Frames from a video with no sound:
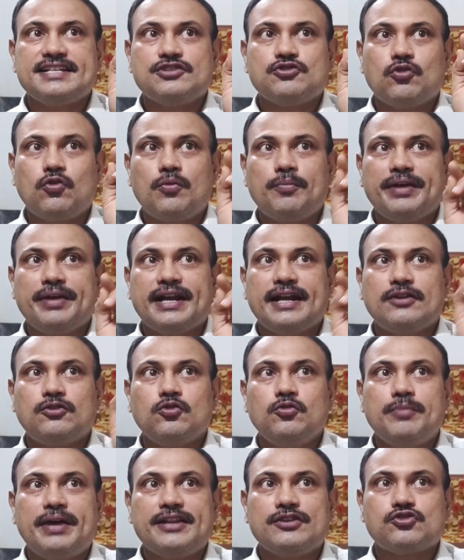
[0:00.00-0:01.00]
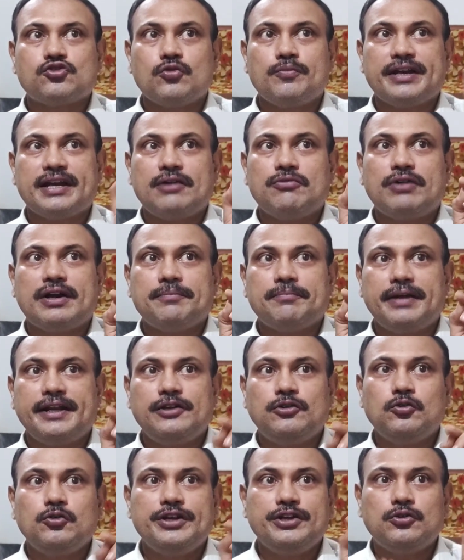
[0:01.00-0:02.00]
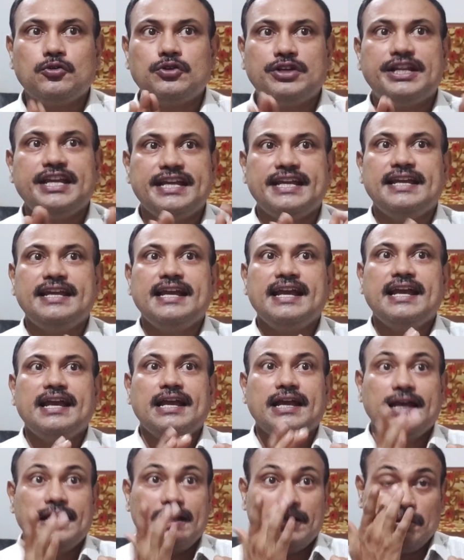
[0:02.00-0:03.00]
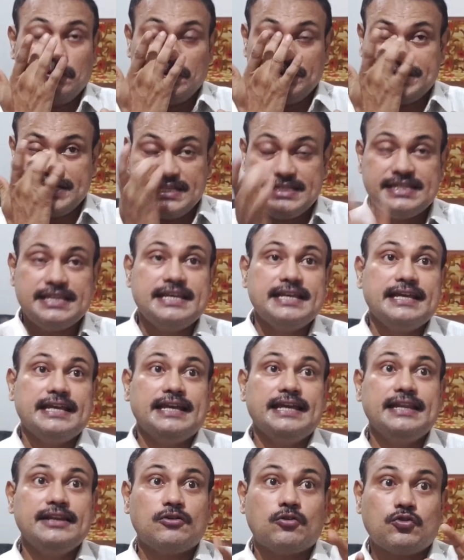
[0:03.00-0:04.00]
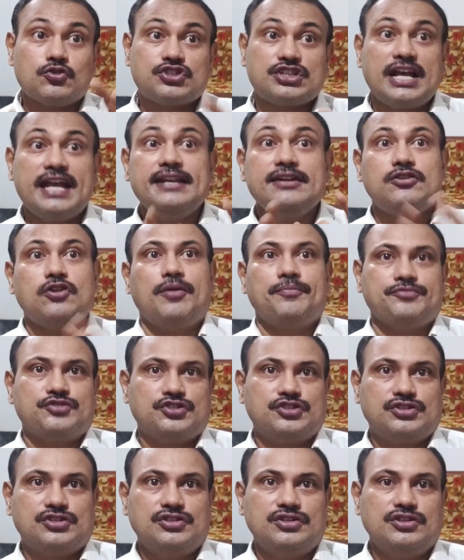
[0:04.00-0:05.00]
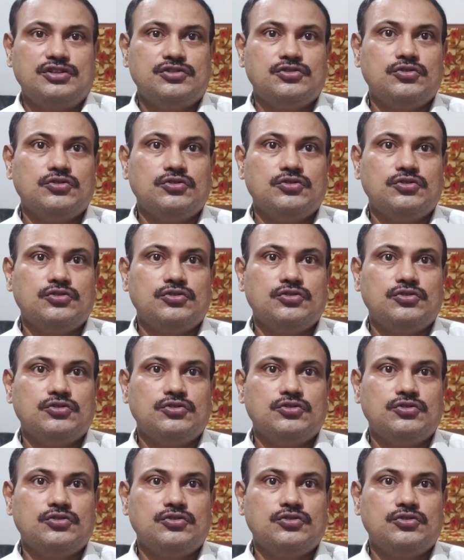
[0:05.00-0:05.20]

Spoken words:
It is omega 2 minus omega 1 by 2 into t, which is in cosine terms.